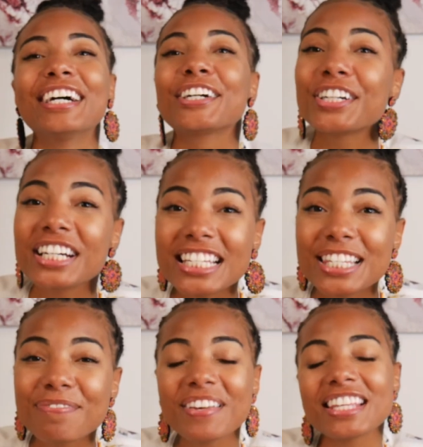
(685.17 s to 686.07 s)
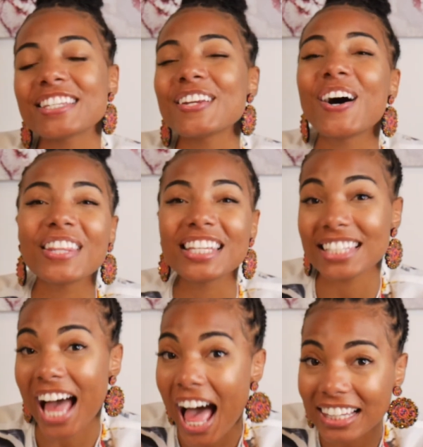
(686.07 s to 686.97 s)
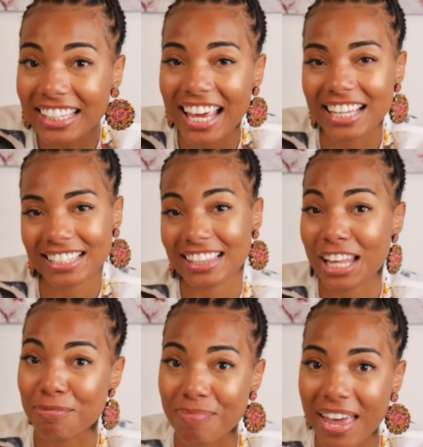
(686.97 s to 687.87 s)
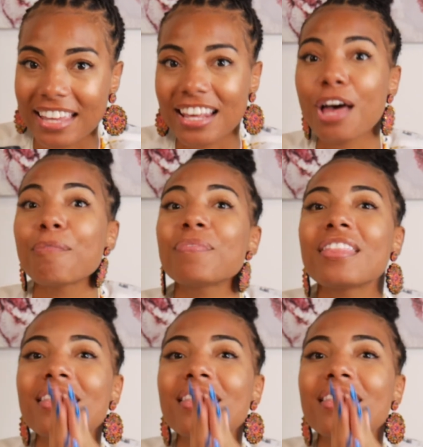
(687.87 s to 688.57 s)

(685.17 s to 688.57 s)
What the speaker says: Christmas and all these holidays that they made up,